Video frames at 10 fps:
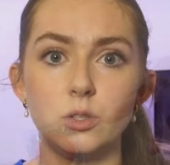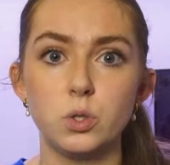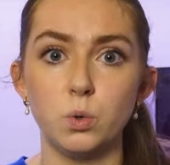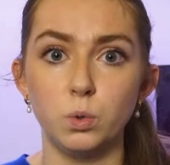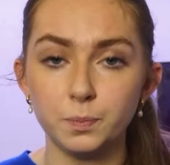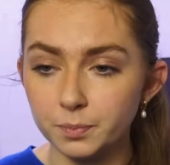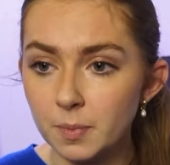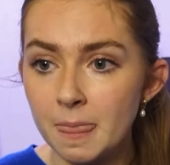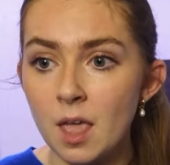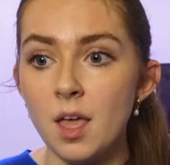school,
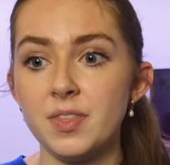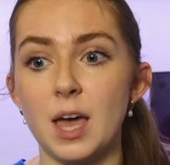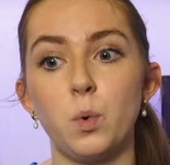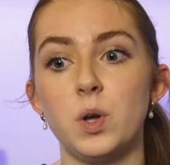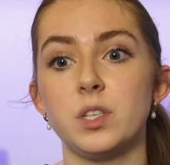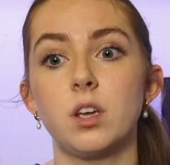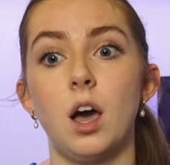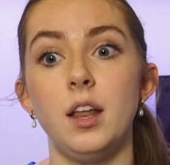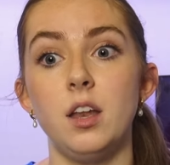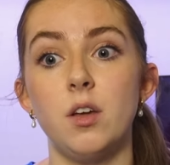there was
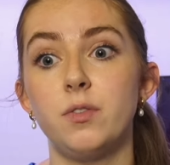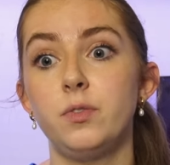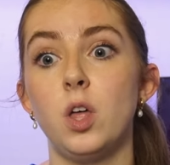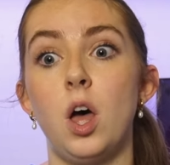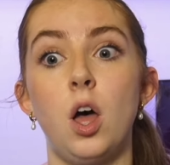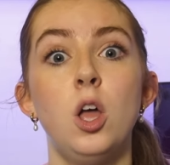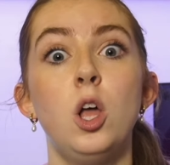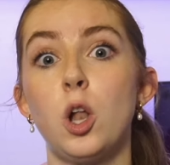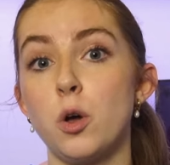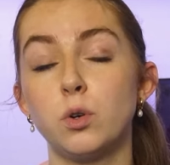kind of the
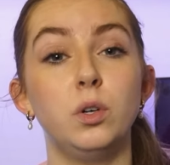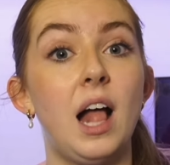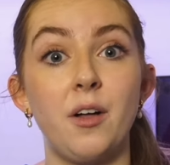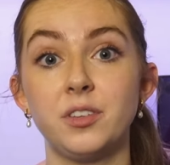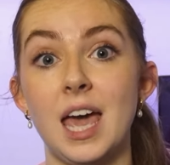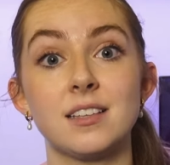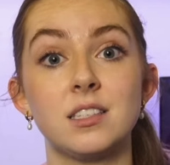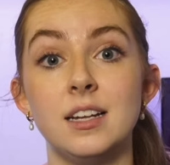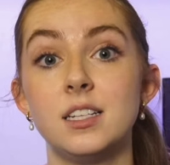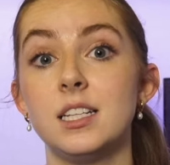local healthcare
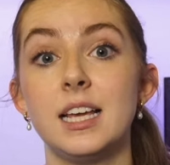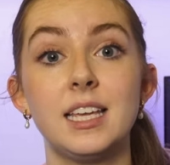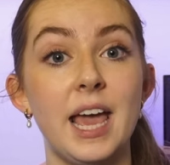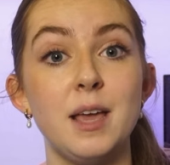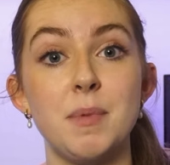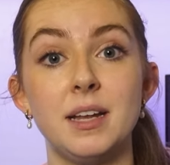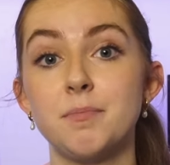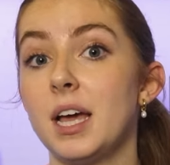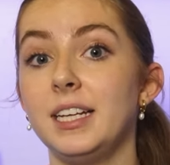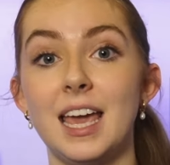centre that came
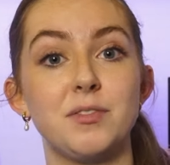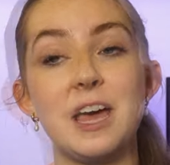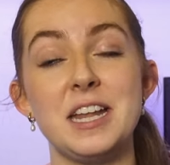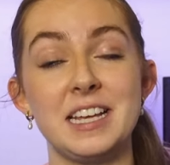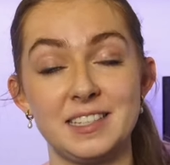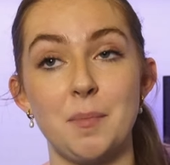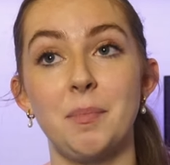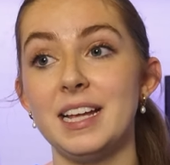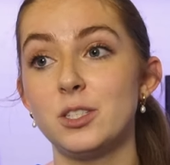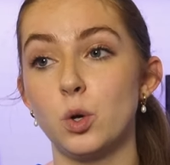in and gave us an
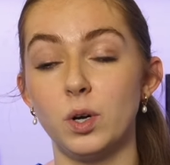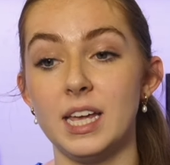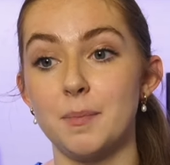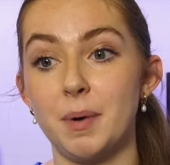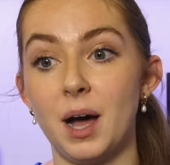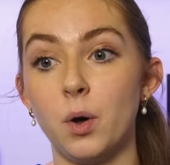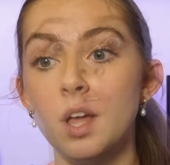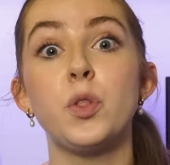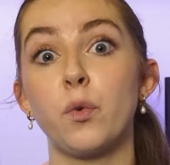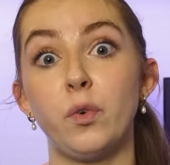assembly talking about
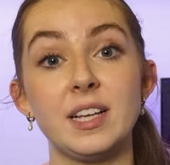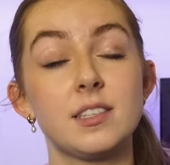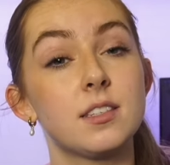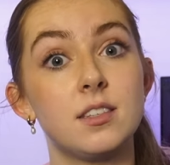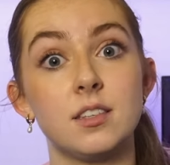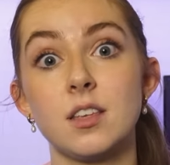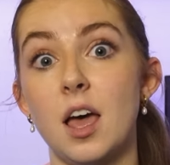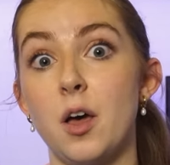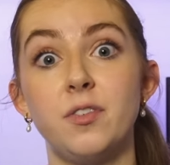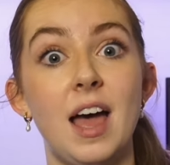the risks
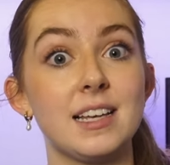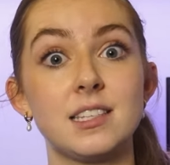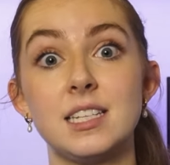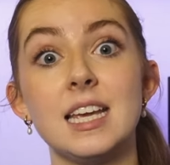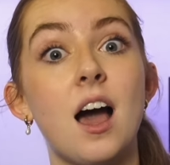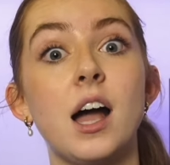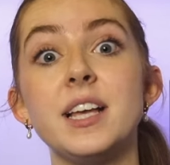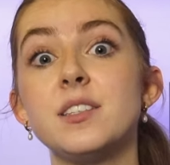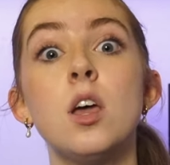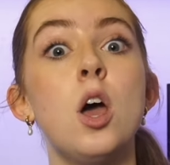of
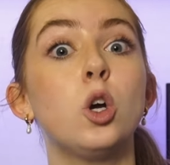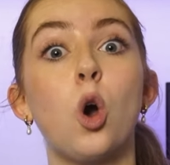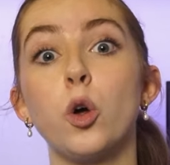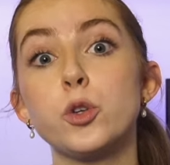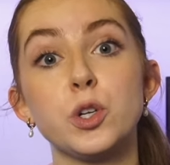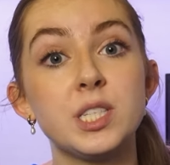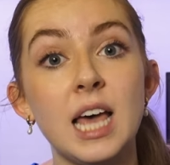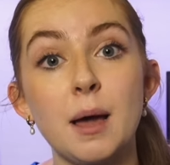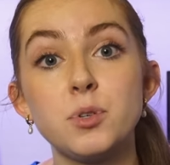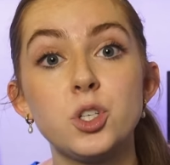STIs,
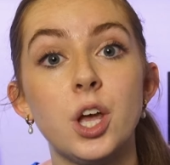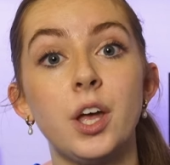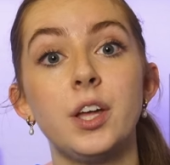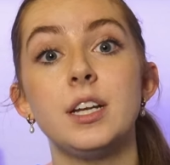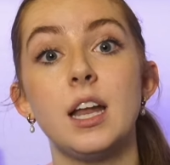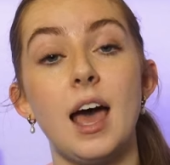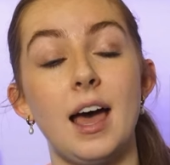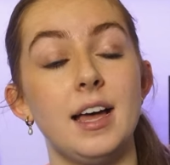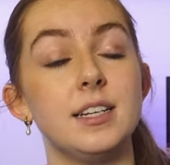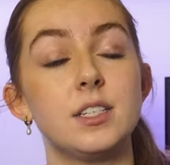contraception,
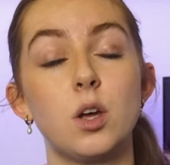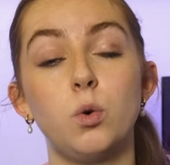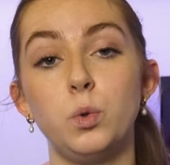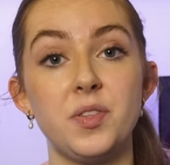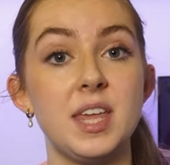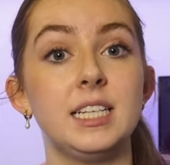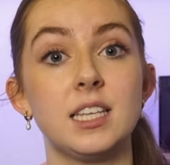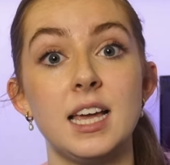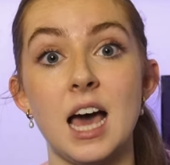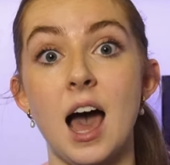and all the things
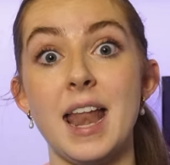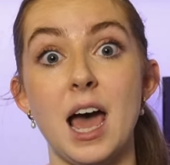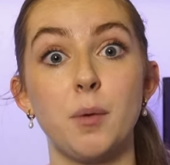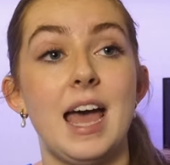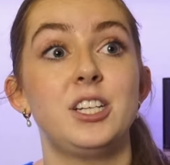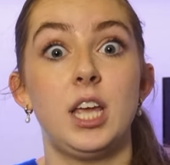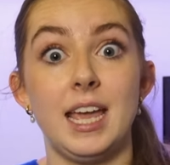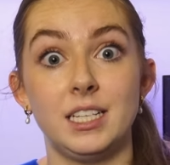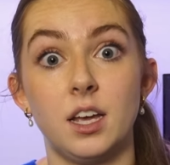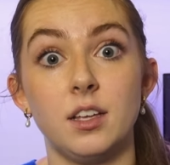like that, and help
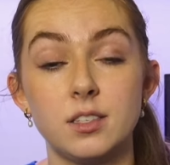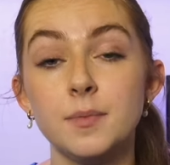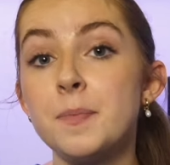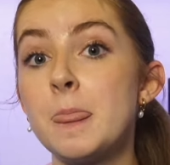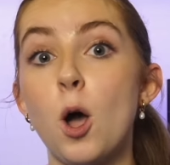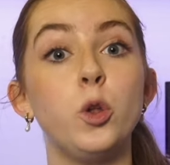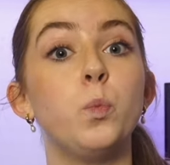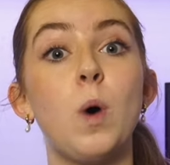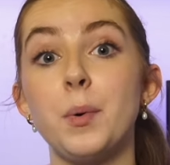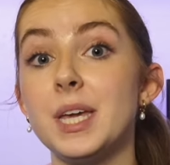educate us on
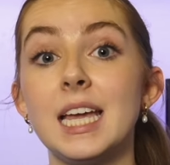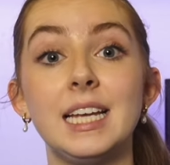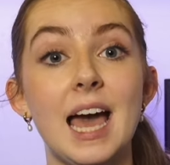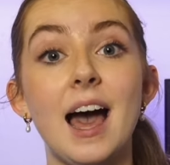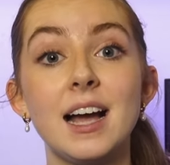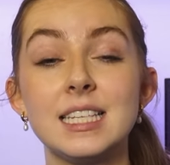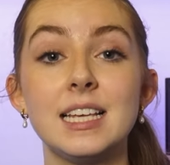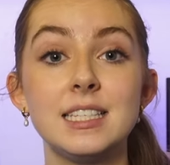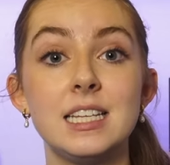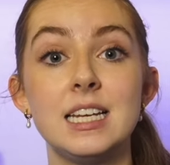where we can get
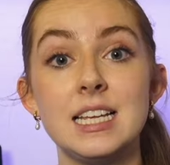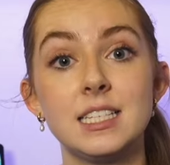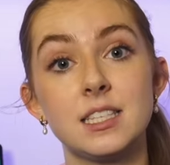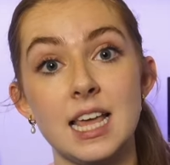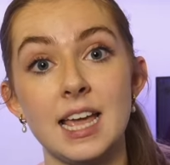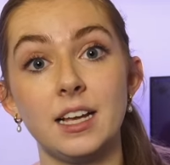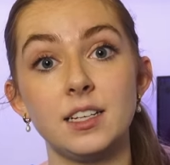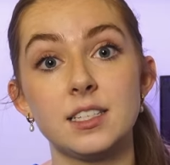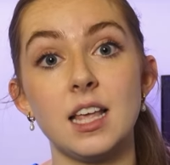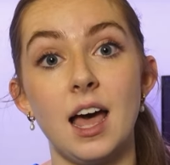access to these
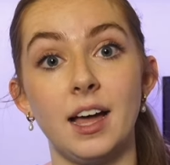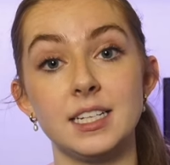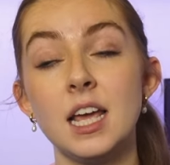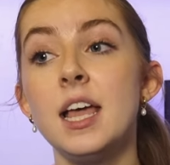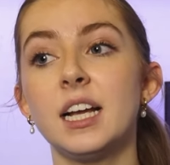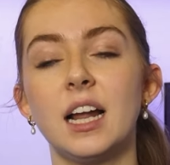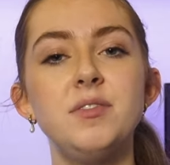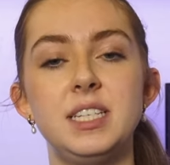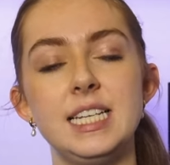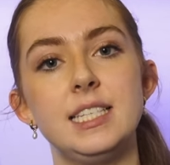things, and kind
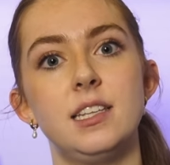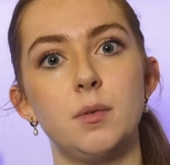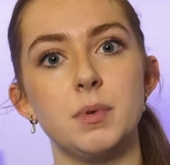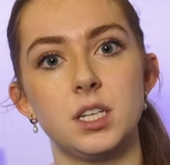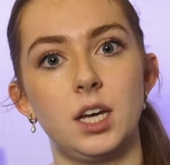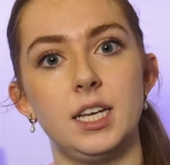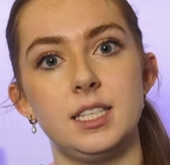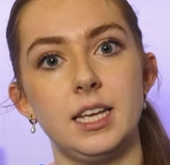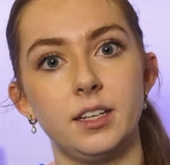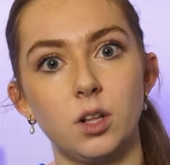of
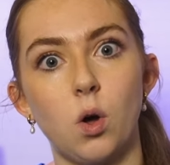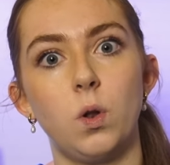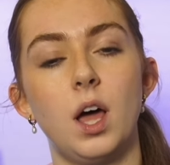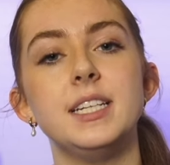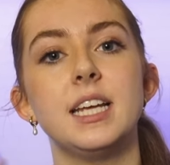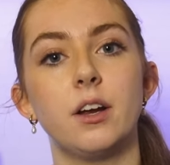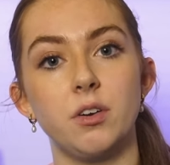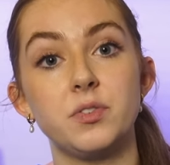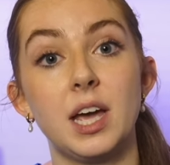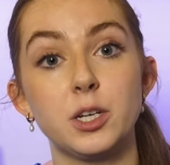destigmatizing the whole idea
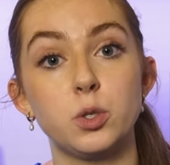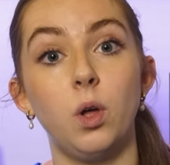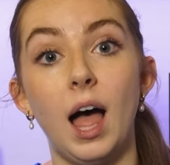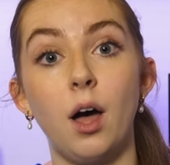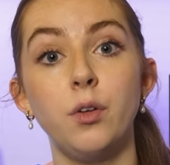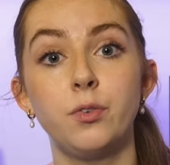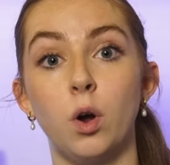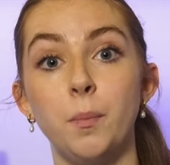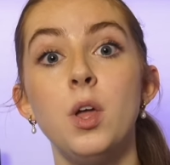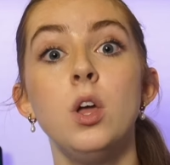of sexual health
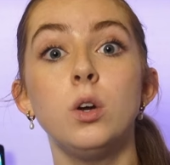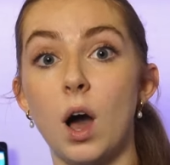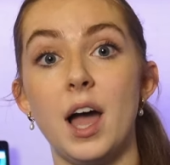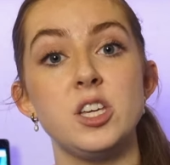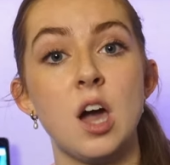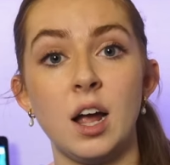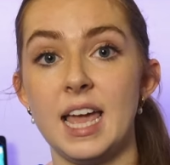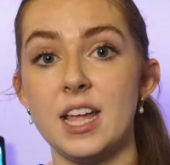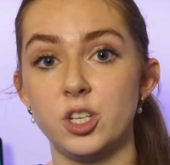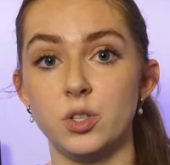from quite a young
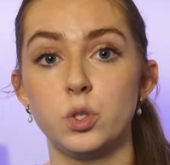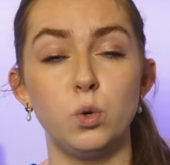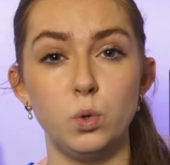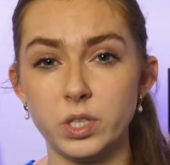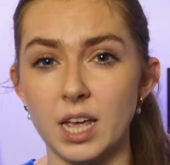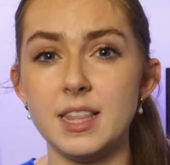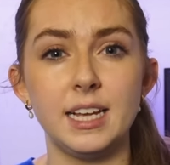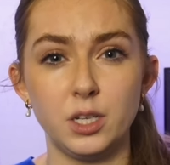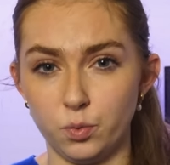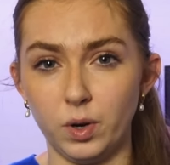age in schools, I
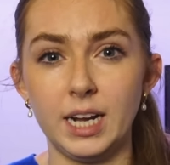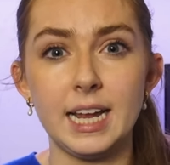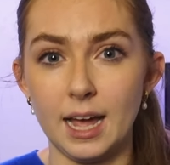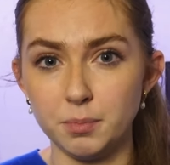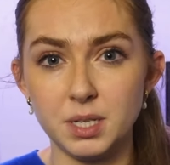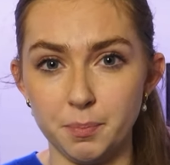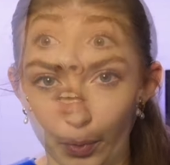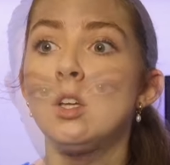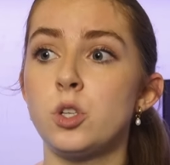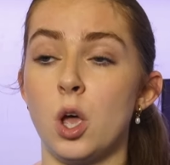think has really helped.
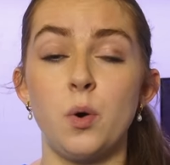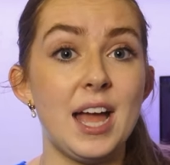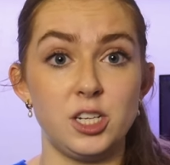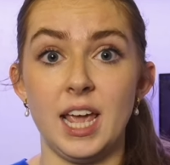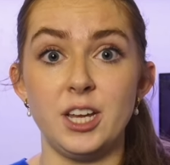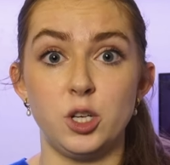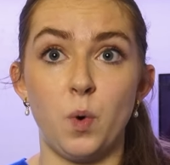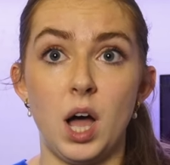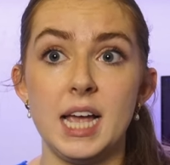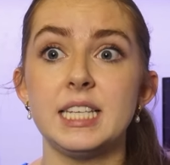So education
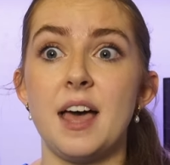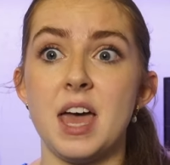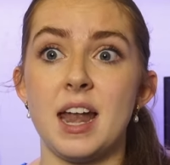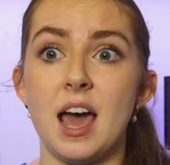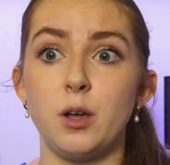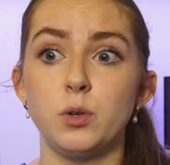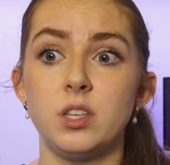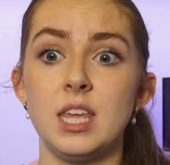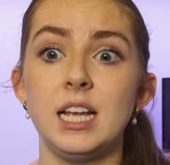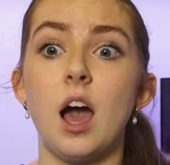wise, and then I also
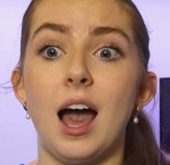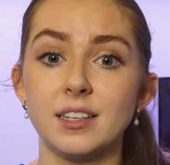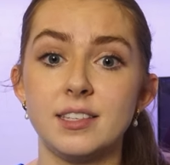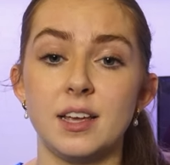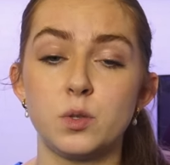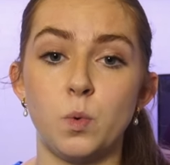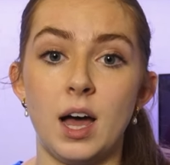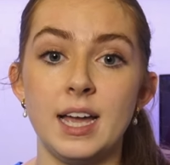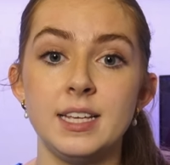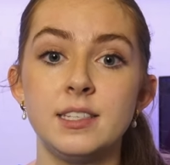think access
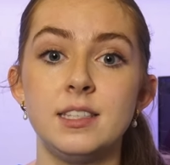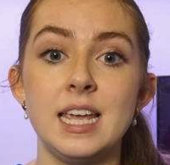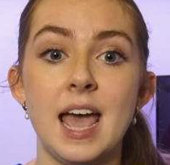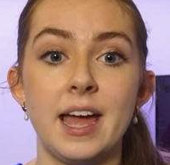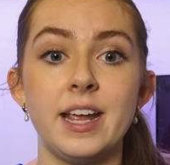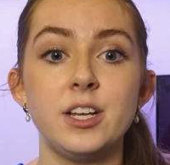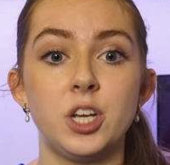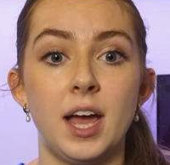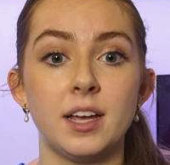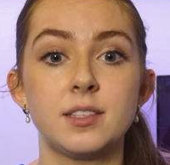wise, the
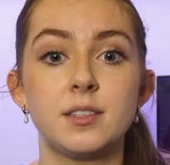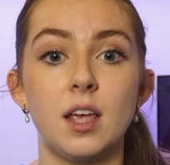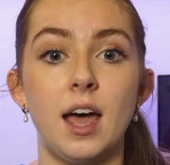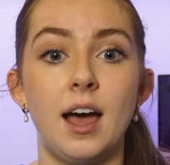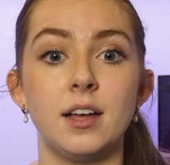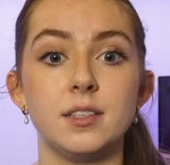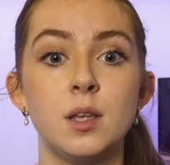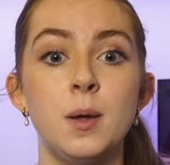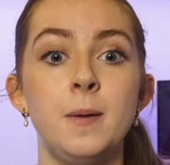NHS has